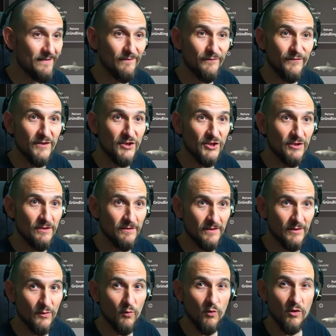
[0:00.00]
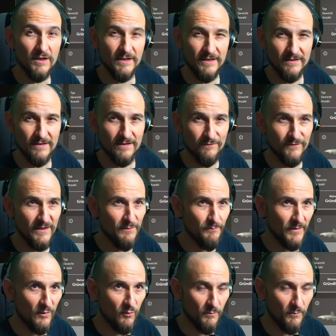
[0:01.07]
Yes, at the moment, I must say,